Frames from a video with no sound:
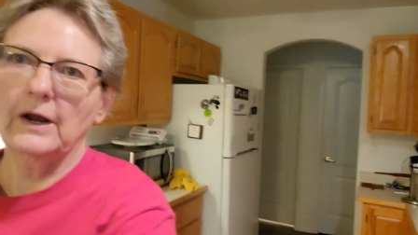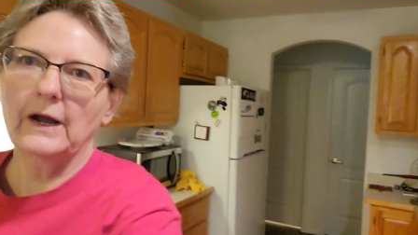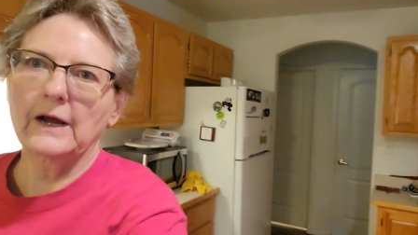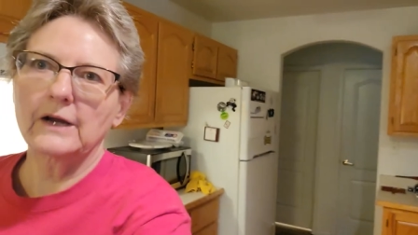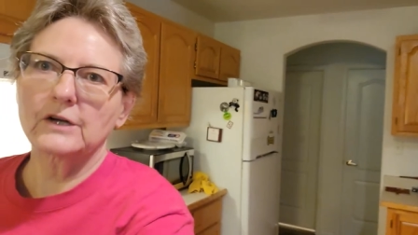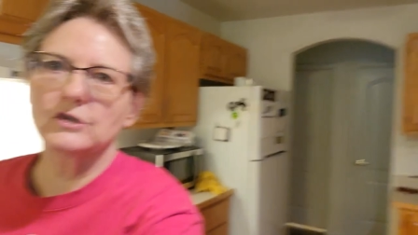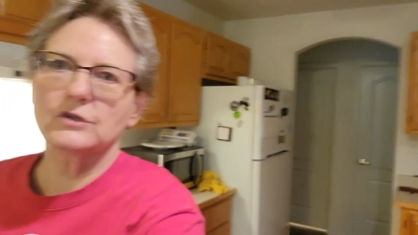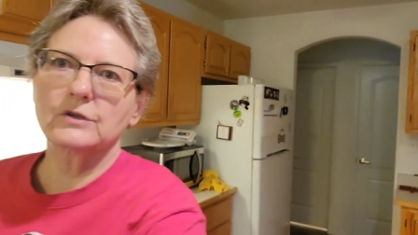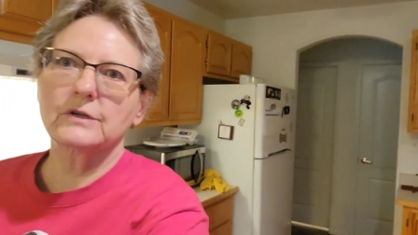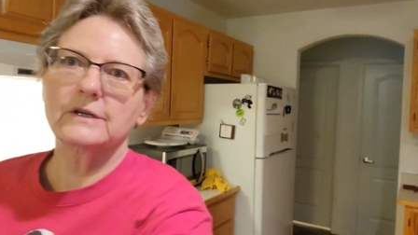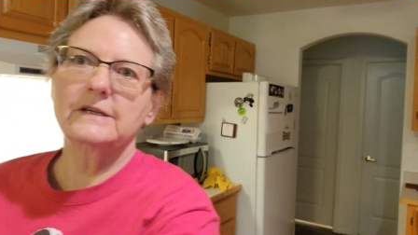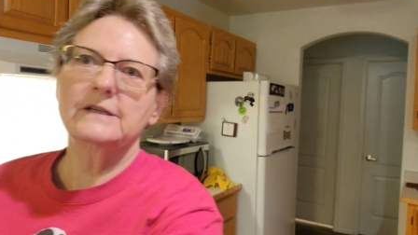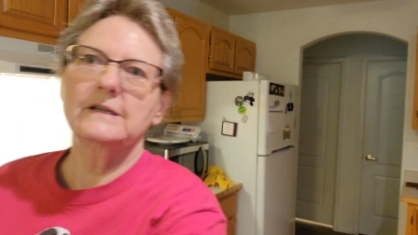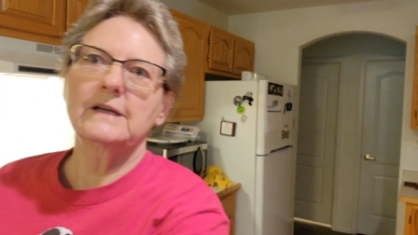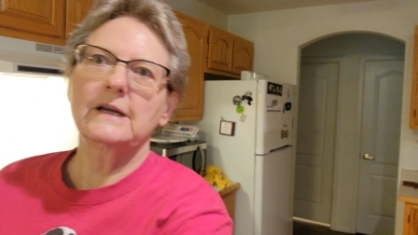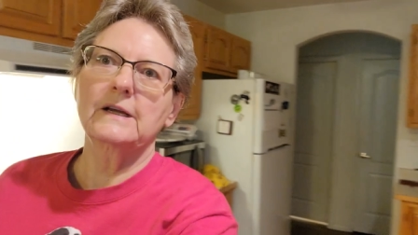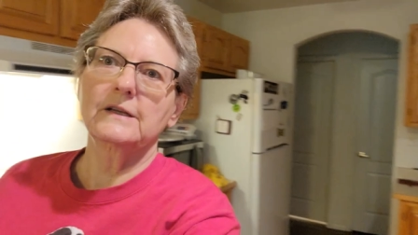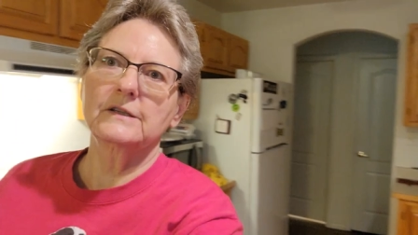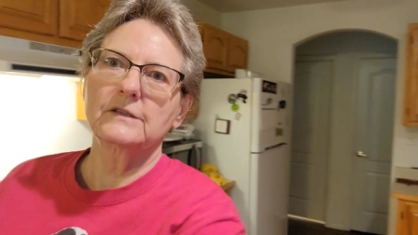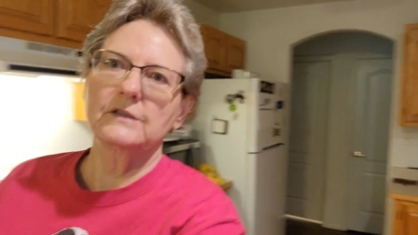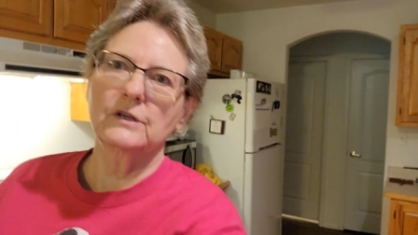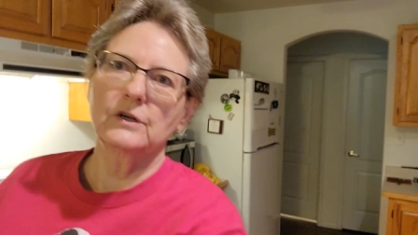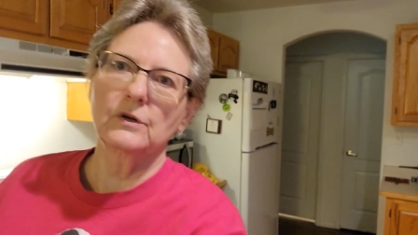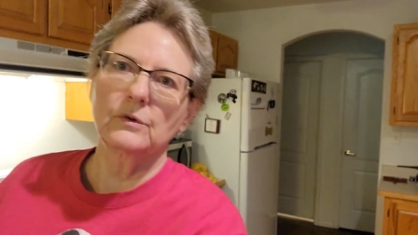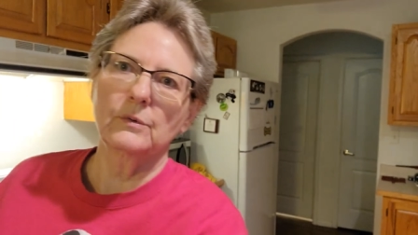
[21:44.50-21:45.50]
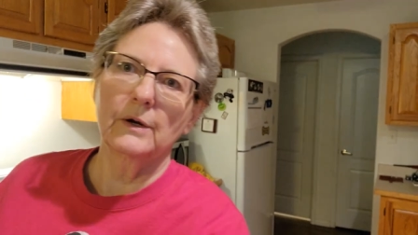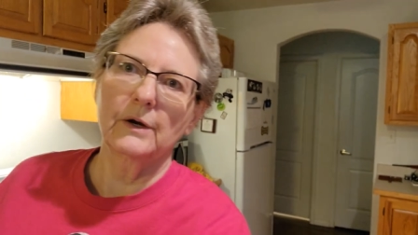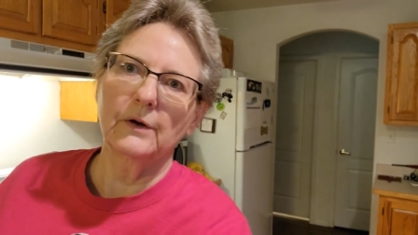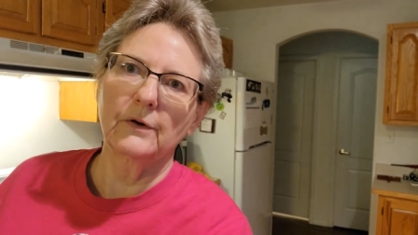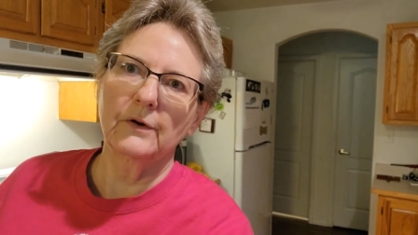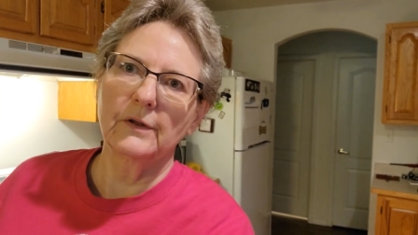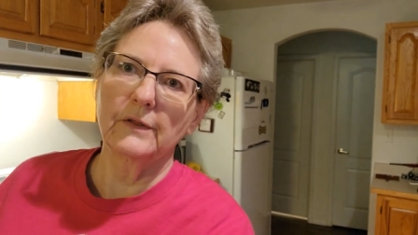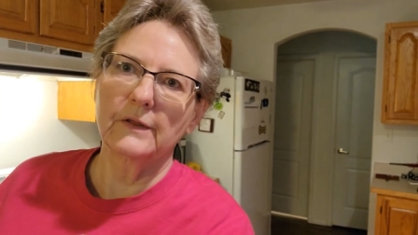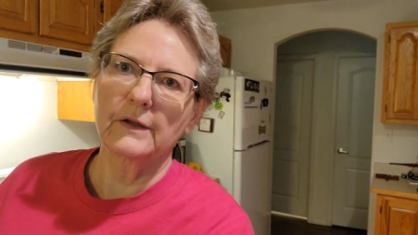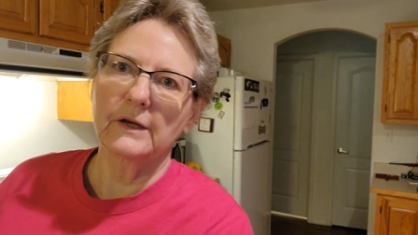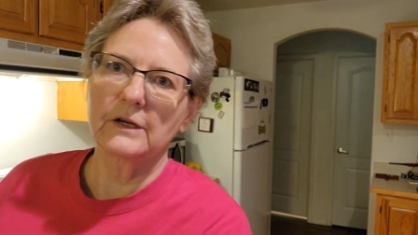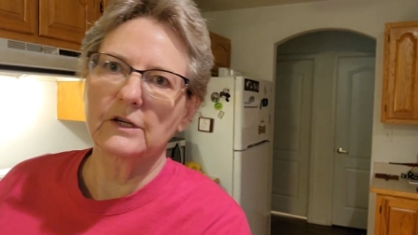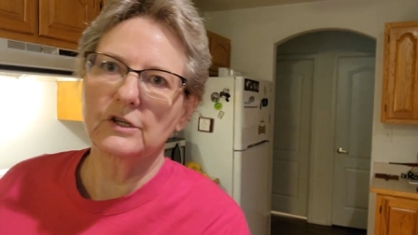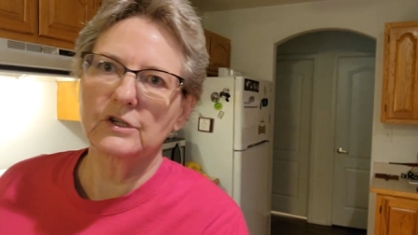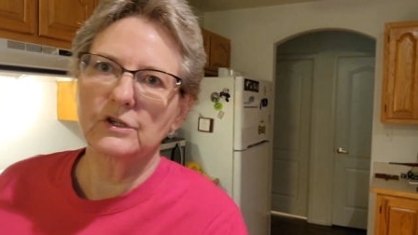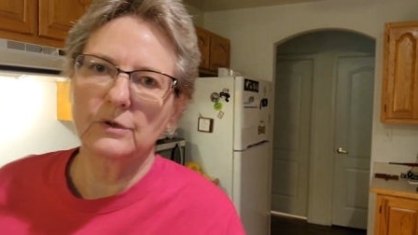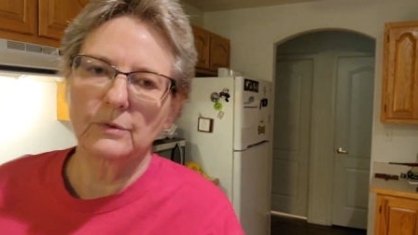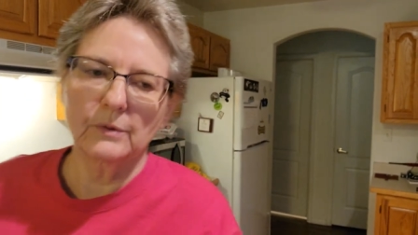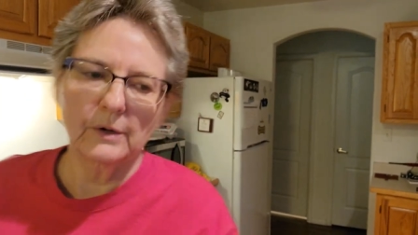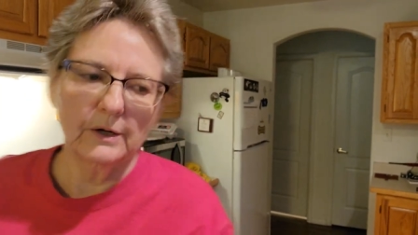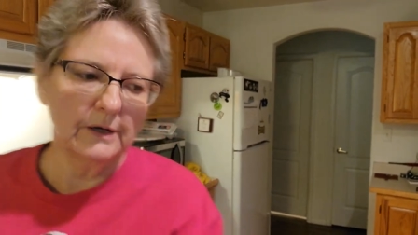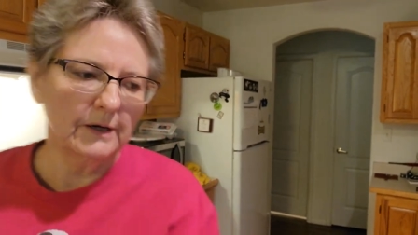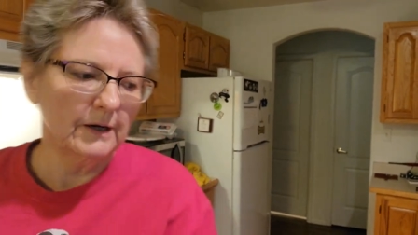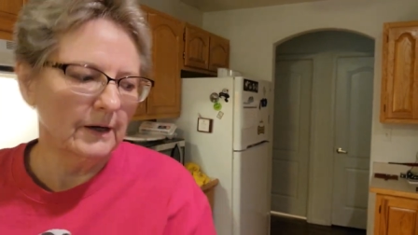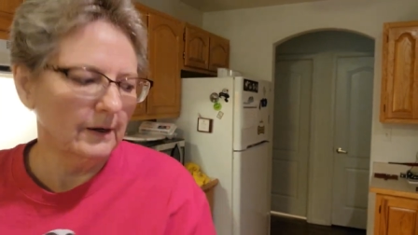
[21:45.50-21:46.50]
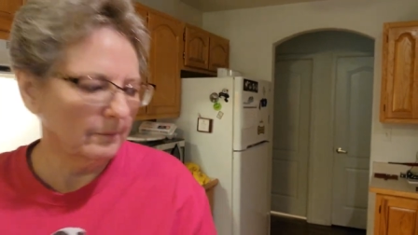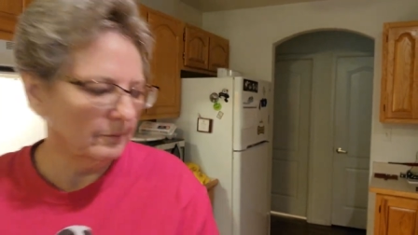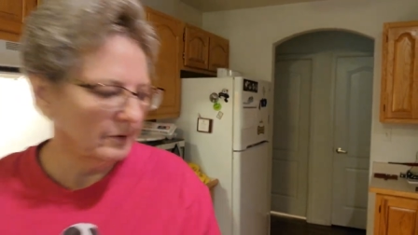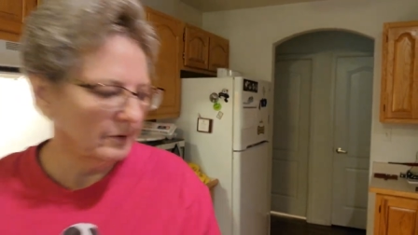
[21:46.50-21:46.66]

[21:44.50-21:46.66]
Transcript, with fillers: actually dancing around in the kitchen right now